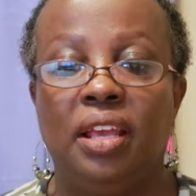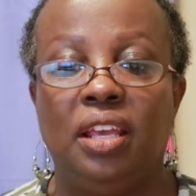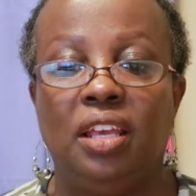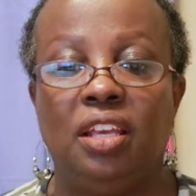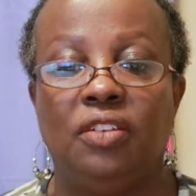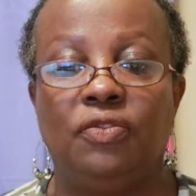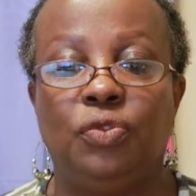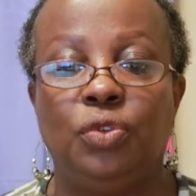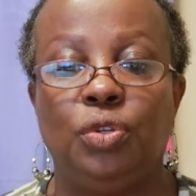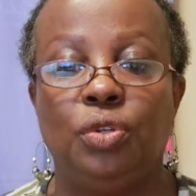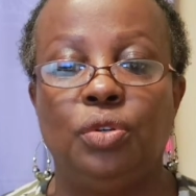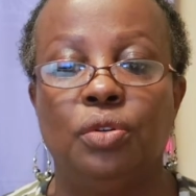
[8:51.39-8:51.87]

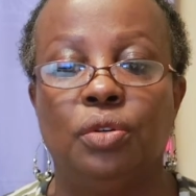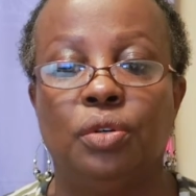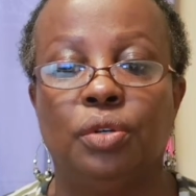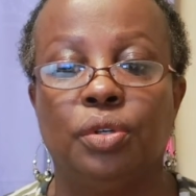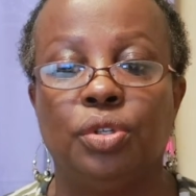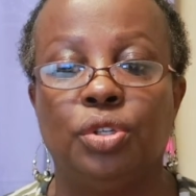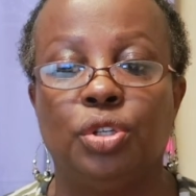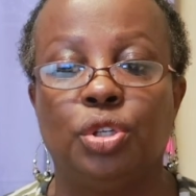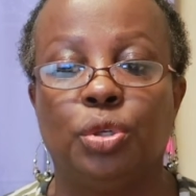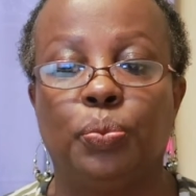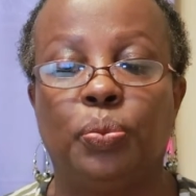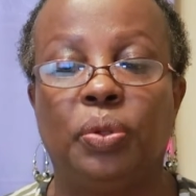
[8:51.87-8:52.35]
If you're
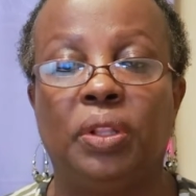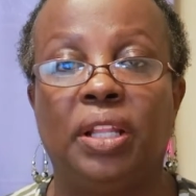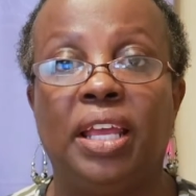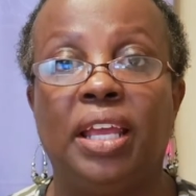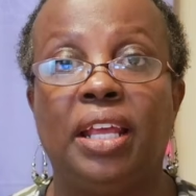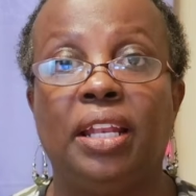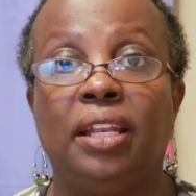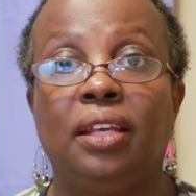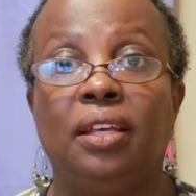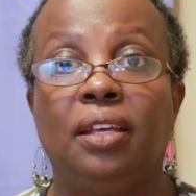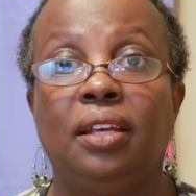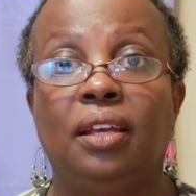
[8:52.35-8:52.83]
on your
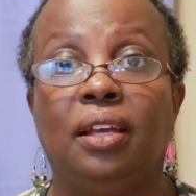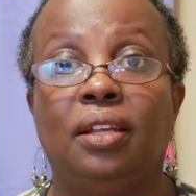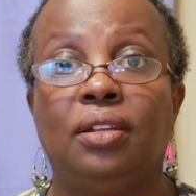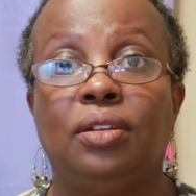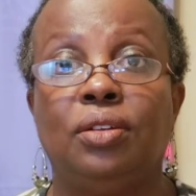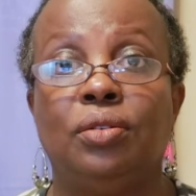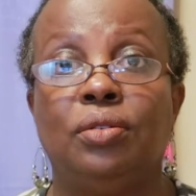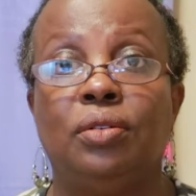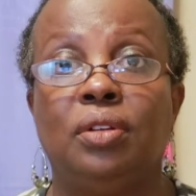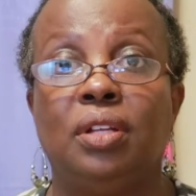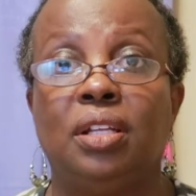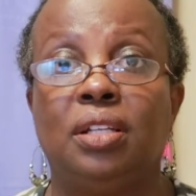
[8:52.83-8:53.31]
planning
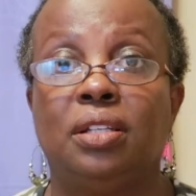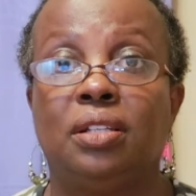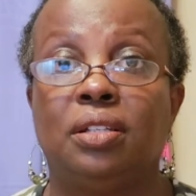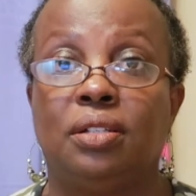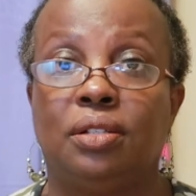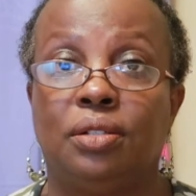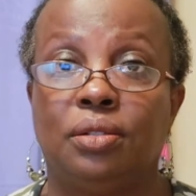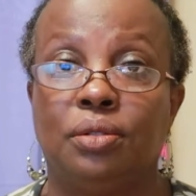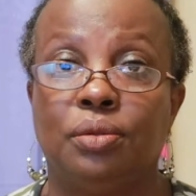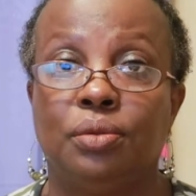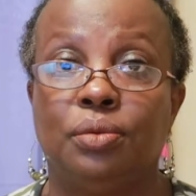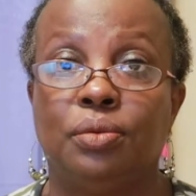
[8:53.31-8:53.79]
and you need to
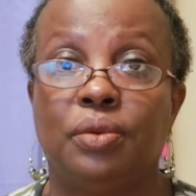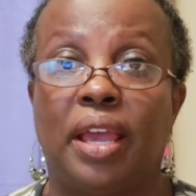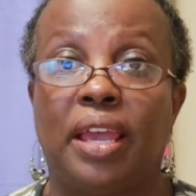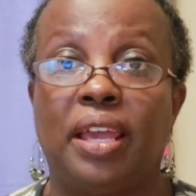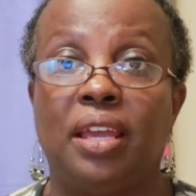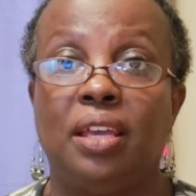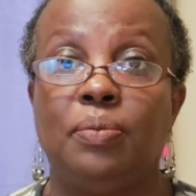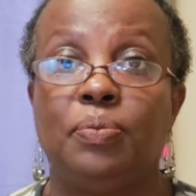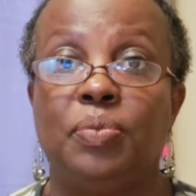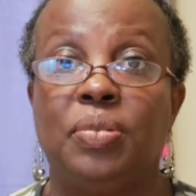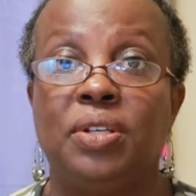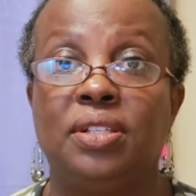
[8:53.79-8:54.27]
do
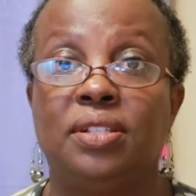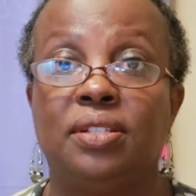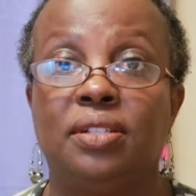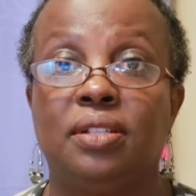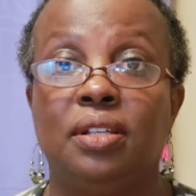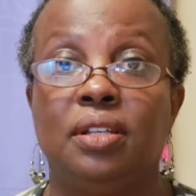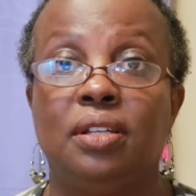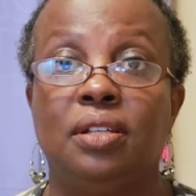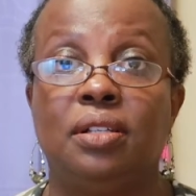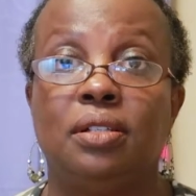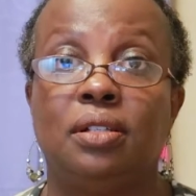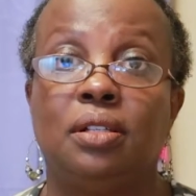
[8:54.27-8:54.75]
A, B,
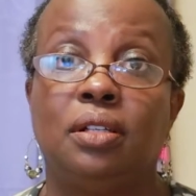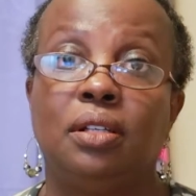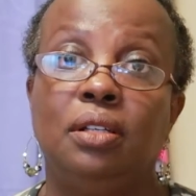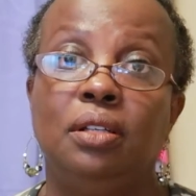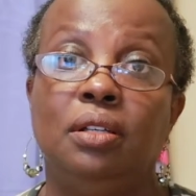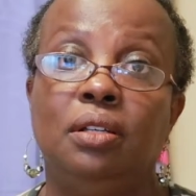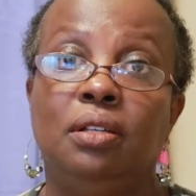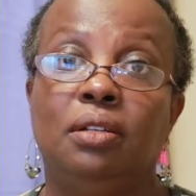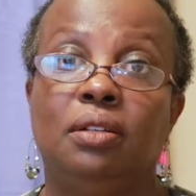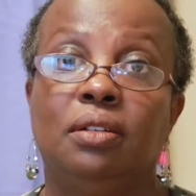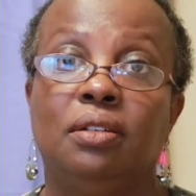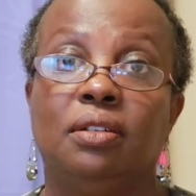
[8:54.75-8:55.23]
C, and
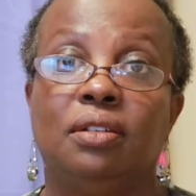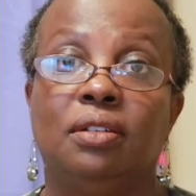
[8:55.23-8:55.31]
D,